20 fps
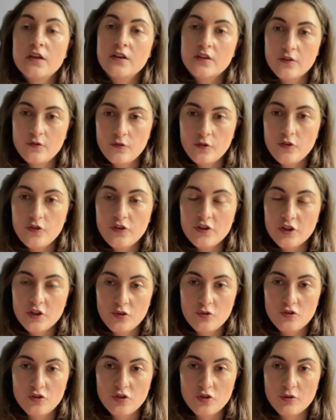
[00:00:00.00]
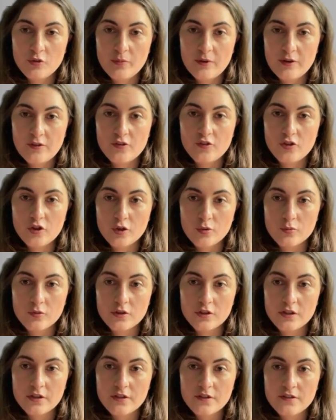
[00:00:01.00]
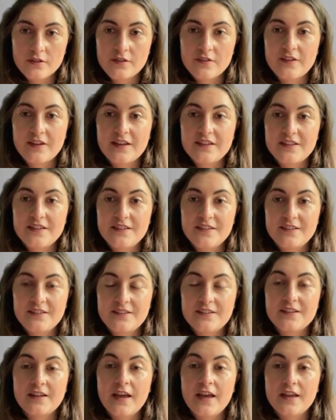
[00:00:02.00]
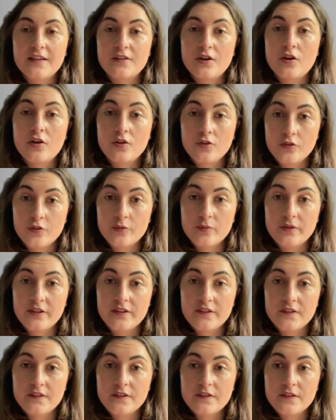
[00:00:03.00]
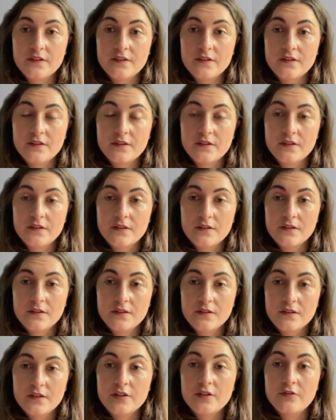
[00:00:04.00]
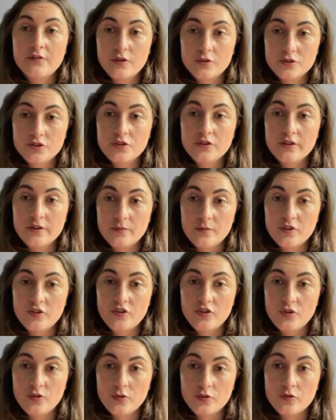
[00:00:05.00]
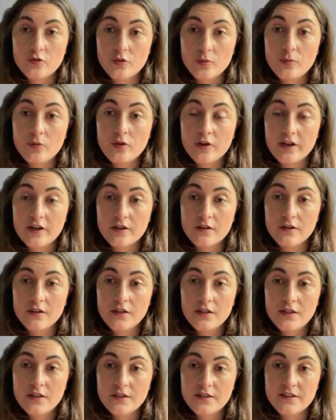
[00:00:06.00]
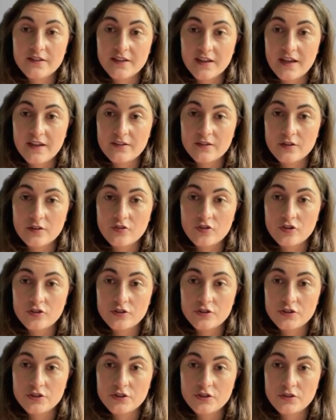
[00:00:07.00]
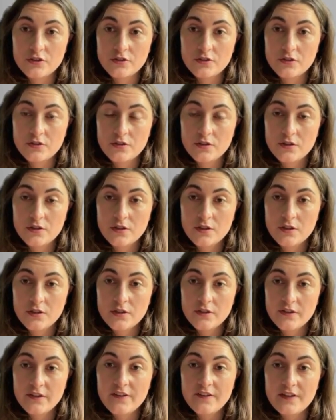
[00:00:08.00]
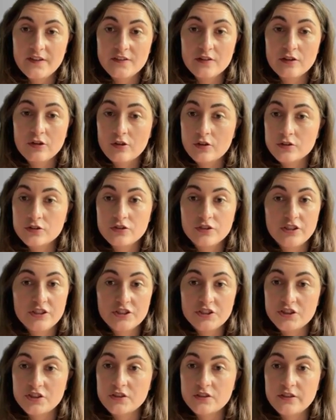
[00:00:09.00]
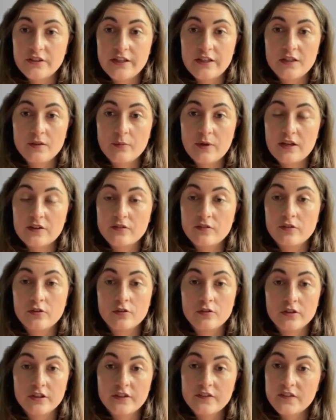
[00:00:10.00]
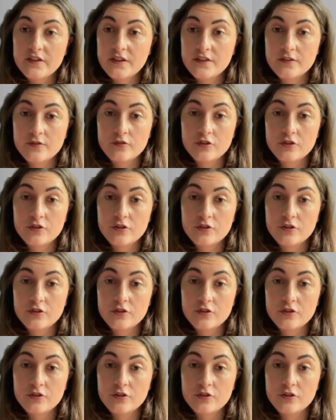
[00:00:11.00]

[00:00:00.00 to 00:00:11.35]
The first thing you should know about this artwork is that it is an altarpiece, a devotional image used for prayer in the Catholic Church. This has a long tradition dating back to the earliest days of